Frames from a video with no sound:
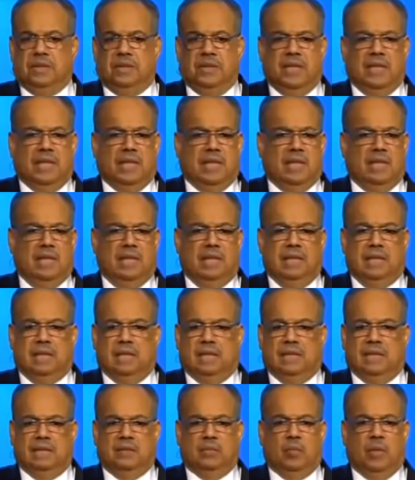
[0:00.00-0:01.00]
Shaking their
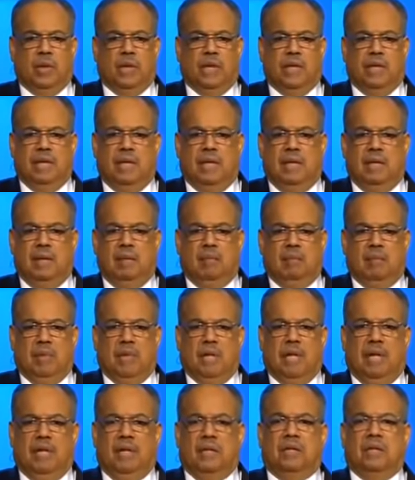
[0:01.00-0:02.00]
heads this way.
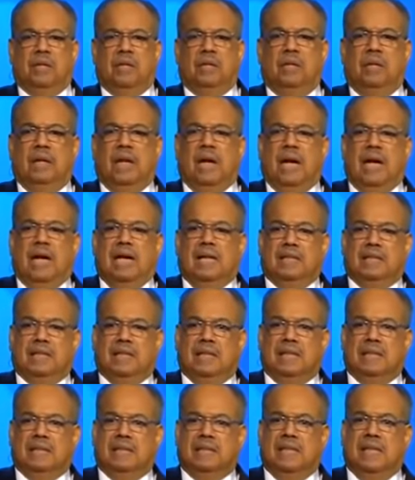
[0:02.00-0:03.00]
But I look in their eyes
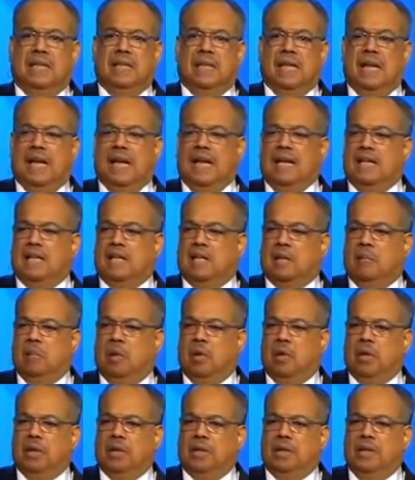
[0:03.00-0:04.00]
and I see that light
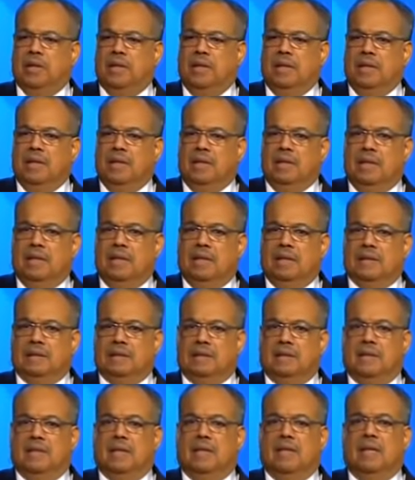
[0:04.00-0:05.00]
come on.
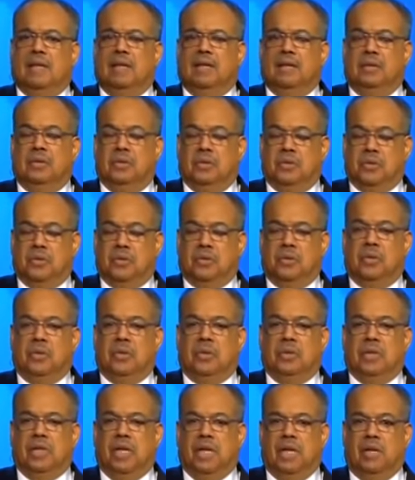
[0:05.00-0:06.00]
I say, you
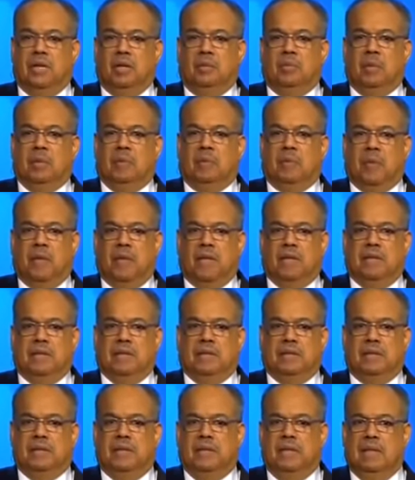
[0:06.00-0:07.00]
sure you're not going to be a part
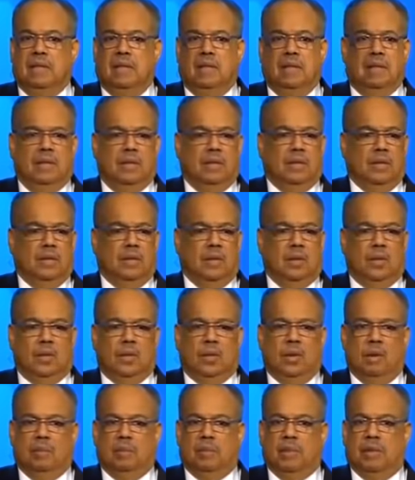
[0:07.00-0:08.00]
of this?
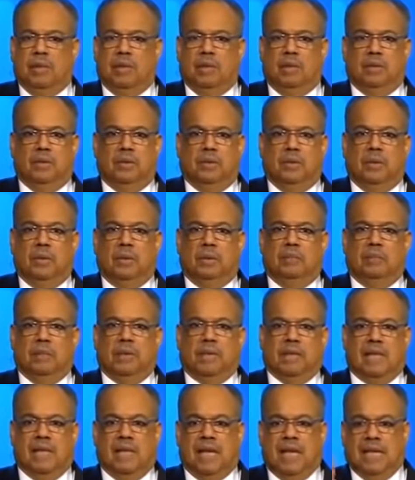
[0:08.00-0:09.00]
No, I'm not going to do it.
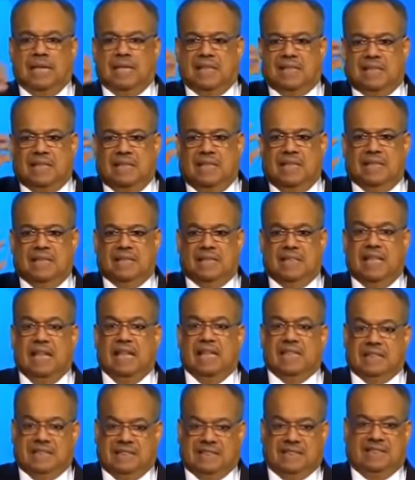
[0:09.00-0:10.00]
But the light says,
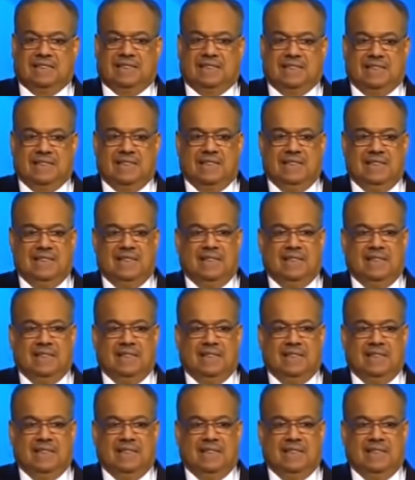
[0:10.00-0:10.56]
yes.